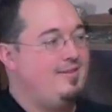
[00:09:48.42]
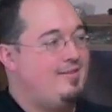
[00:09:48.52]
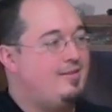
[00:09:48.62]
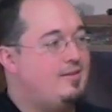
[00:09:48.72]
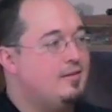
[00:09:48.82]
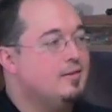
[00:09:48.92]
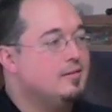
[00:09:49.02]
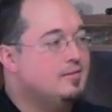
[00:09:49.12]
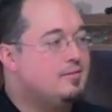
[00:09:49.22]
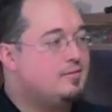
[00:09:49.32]

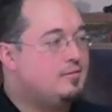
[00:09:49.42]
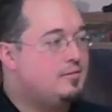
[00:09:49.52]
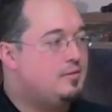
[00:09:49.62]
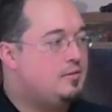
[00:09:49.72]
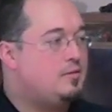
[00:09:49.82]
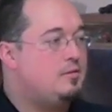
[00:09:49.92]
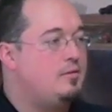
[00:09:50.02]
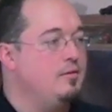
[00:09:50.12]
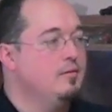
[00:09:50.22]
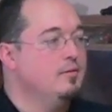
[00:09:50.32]

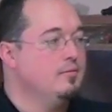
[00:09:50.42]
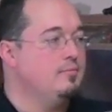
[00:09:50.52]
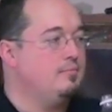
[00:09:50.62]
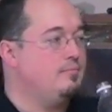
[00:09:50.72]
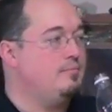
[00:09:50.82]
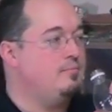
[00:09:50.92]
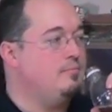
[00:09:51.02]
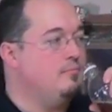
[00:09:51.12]
The person shown says nothing.